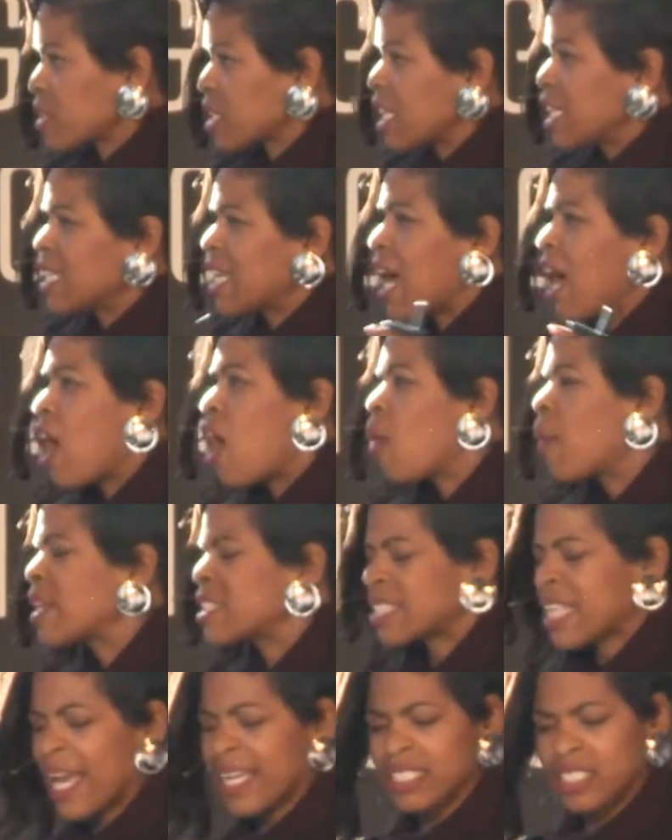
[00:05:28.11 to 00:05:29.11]
And I
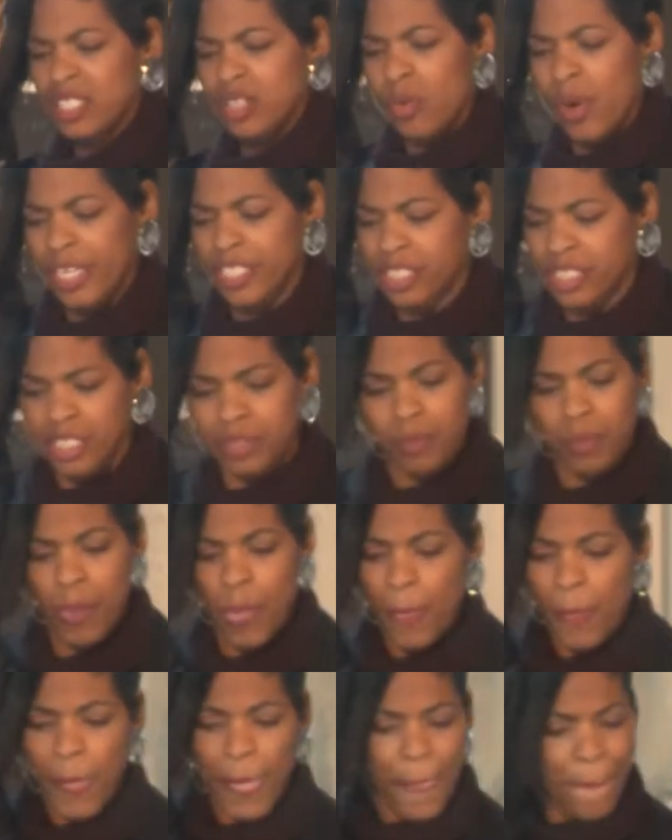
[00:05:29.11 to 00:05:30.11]
always asked the question
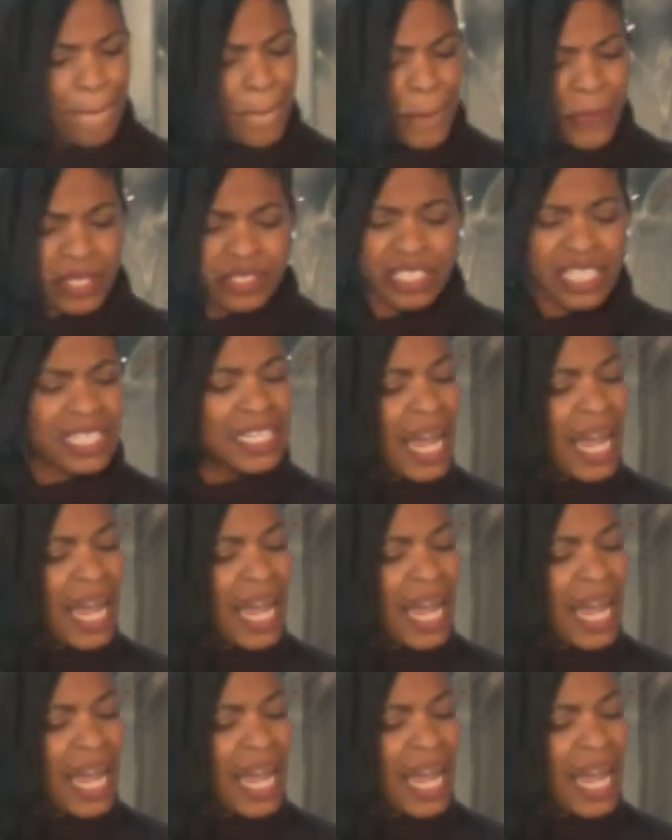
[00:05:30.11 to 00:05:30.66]
to